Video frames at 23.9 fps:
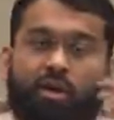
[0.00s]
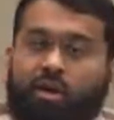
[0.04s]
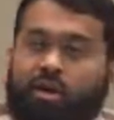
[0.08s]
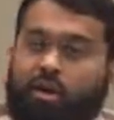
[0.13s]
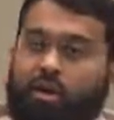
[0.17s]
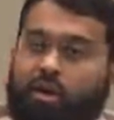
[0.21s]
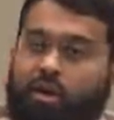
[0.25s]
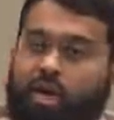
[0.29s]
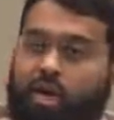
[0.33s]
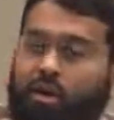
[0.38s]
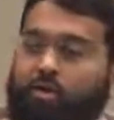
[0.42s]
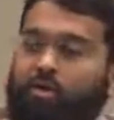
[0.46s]

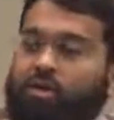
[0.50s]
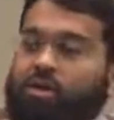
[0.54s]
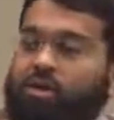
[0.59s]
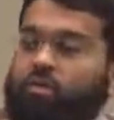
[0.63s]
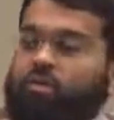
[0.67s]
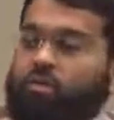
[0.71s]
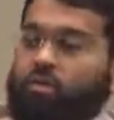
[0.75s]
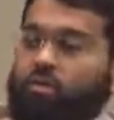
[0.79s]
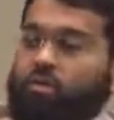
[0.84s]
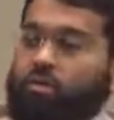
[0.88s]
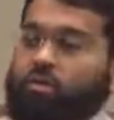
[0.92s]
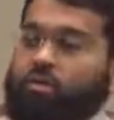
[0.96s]
How many
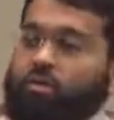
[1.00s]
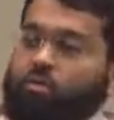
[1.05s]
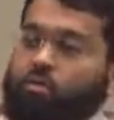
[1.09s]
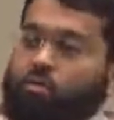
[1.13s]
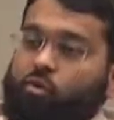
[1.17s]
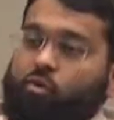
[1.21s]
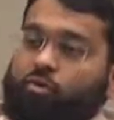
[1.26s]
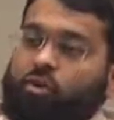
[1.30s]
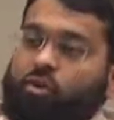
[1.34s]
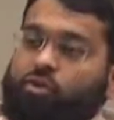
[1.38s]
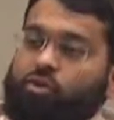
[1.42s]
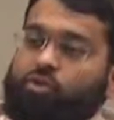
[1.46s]
of you know that
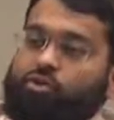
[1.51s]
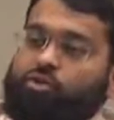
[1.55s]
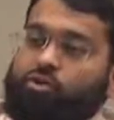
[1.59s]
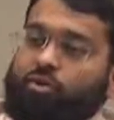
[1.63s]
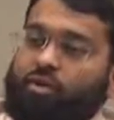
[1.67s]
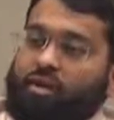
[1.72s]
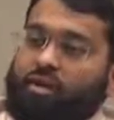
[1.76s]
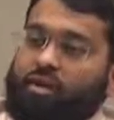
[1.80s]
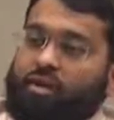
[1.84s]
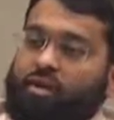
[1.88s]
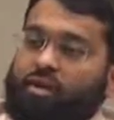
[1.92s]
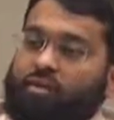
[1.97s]
Romeo and
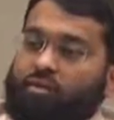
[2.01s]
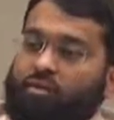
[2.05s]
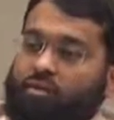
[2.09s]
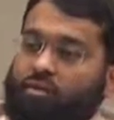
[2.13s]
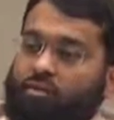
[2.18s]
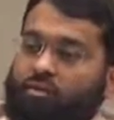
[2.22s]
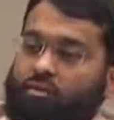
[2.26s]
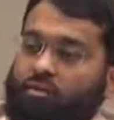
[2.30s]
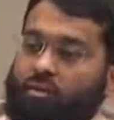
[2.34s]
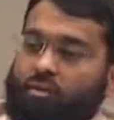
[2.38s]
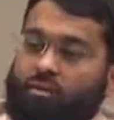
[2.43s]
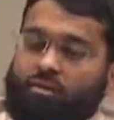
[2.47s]
Juliet,
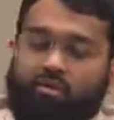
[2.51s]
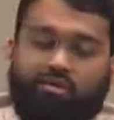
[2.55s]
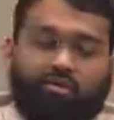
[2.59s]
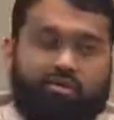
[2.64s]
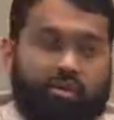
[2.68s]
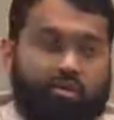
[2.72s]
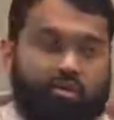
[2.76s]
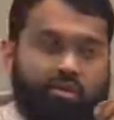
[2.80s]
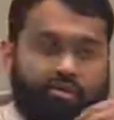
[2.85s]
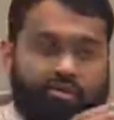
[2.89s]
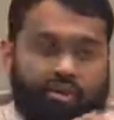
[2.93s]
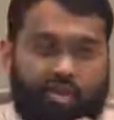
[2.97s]
the
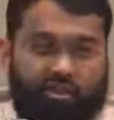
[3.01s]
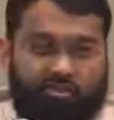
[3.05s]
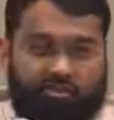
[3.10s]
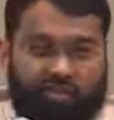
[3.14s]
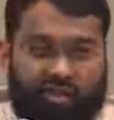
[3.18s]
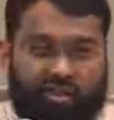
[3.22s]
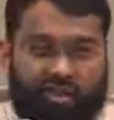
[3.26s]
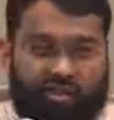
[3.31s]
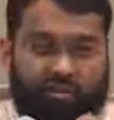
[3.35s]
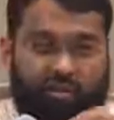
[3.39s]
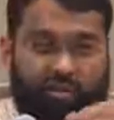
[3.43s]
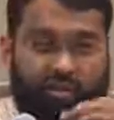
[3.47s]
famous play of
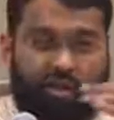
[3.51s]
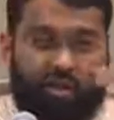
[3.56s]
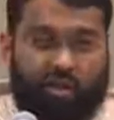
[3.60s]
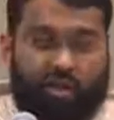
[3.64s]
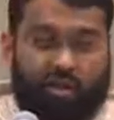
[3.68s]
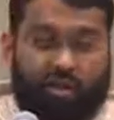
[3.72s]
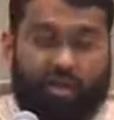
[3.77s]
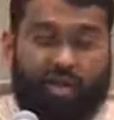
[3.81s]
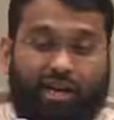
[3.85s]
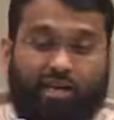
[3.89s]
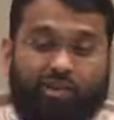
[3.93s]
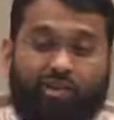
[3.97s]
Shakespeare,
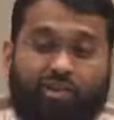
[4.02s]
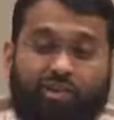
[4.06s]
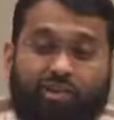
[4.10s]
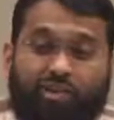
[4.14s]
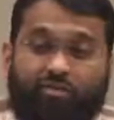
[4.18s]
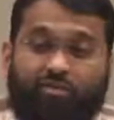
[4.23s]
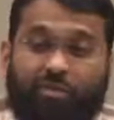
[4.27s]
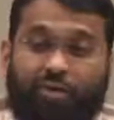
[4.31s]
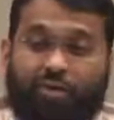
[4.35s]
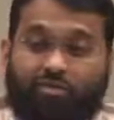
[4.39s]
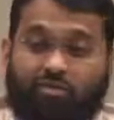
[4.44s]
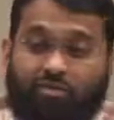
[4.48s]
it actually
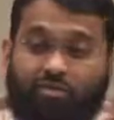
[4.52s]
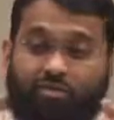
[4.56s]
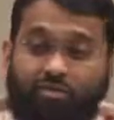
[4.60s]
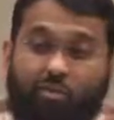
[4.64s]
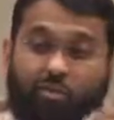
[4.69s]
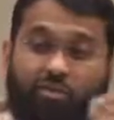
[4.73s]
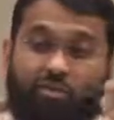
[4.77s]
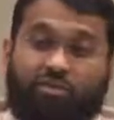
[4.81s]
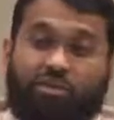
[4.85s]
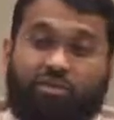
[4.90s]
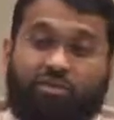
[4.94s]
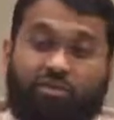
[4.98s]
involves a
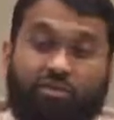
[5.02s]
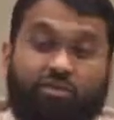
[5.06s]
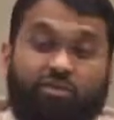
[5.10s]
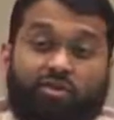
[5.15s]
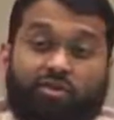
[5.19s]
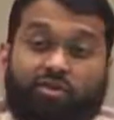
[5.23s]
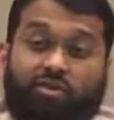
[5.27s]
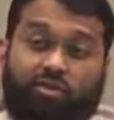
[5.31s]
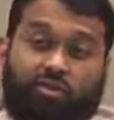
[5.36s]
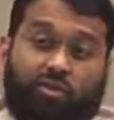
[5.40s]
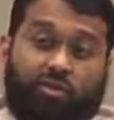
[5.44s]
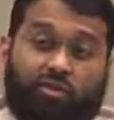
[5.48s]
14,
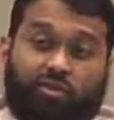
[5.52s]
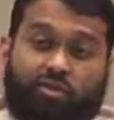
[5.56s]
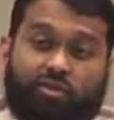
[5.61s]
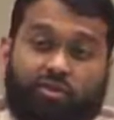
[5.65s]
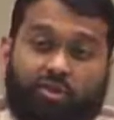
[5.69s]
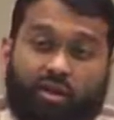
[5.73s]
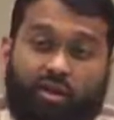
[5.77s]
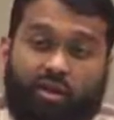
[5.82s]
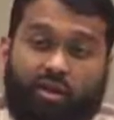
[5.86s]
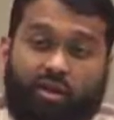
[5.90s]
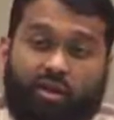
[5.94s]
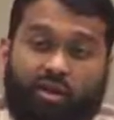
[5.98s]
15-year-old,
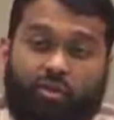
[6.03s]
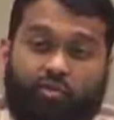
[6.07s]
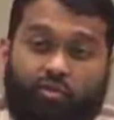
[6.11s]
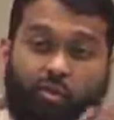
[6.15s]
right?